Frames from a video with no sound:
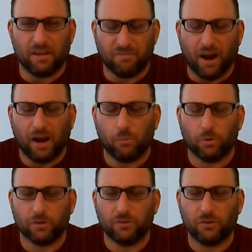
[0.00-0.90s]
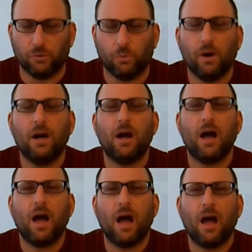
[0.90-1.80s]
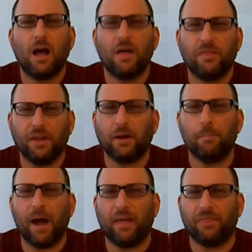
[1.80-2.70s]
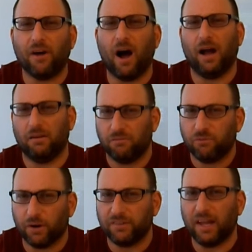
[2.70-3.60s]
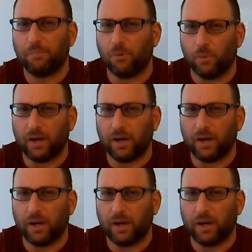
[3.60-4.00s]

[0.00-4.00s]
if I were to think a bad thought, for example,